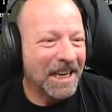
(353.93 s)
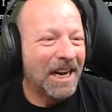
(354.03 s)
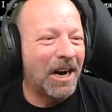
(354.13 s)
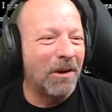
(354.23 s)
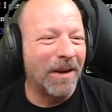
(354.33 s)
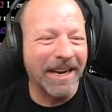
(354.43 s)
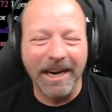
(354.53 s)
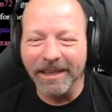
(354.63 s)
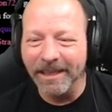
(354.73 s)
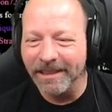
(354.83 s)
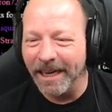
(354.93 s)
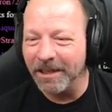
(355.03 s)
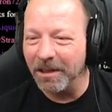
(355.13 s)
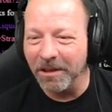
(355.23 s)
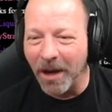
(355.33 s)
oh my God,
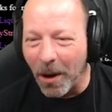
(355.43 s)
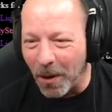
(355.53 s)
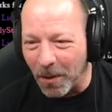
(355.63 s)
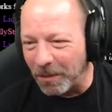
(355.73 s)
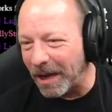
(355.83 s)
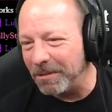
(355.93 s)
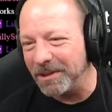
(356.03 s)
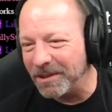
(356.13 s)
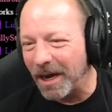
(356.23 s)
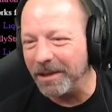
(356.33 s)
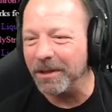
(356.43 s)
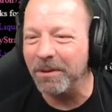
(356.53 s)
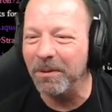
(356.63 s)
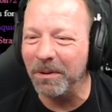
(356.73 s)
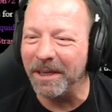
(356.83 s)
contender, no, that was not the
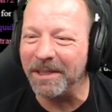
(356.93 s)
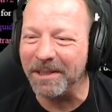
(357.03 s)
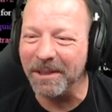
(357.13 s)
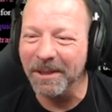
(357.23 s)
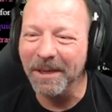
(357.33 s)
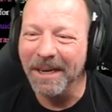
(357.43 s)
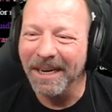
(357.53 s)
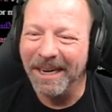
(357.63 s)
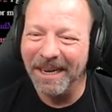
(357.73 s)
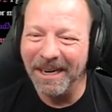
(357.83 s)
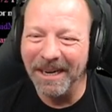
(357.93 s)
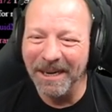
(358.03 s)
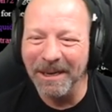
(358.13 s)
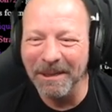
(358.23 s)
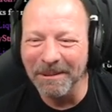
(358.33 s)
coolest.
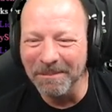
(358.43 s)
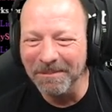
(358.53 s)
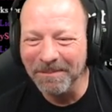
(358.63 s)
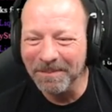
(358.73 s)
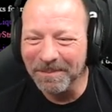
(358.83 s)
Um.